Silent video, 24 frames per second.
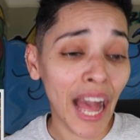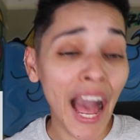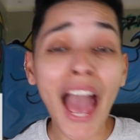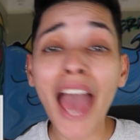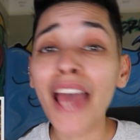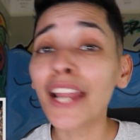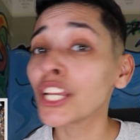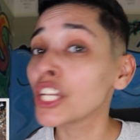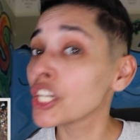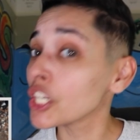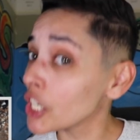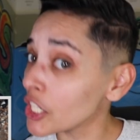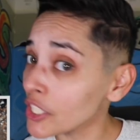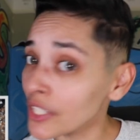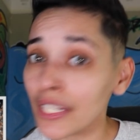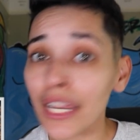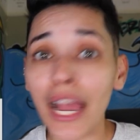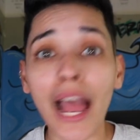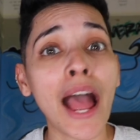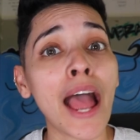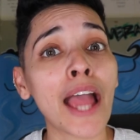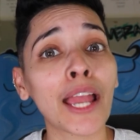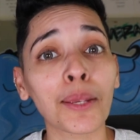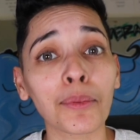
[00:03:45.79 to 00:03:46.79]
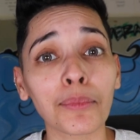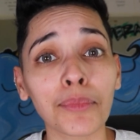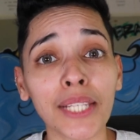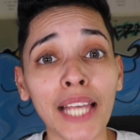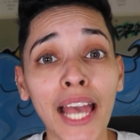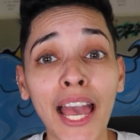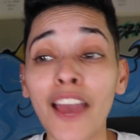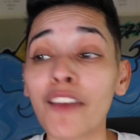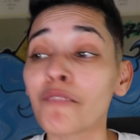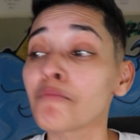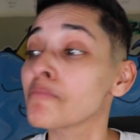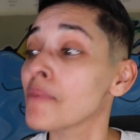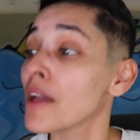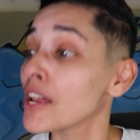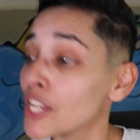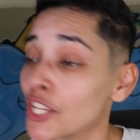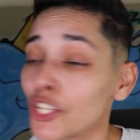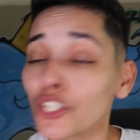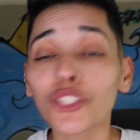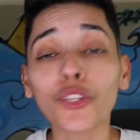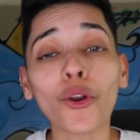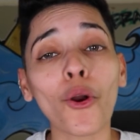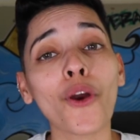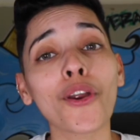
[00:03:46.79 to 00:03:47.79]
I had good times. I had
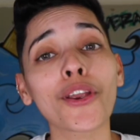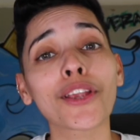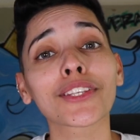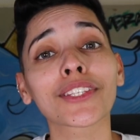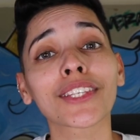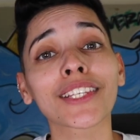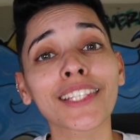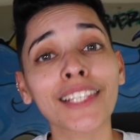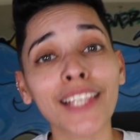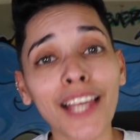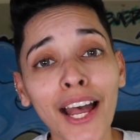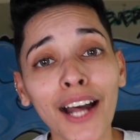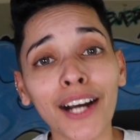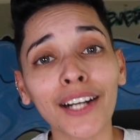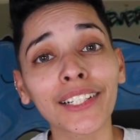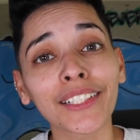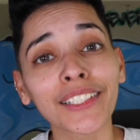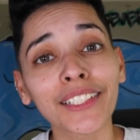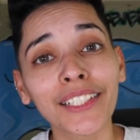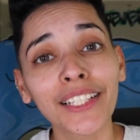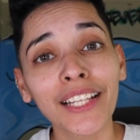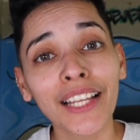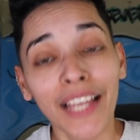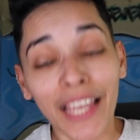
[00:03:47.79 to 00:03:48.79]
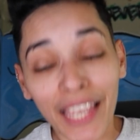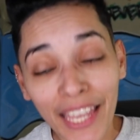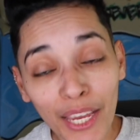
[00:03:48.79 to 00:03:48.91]
many stories to tell.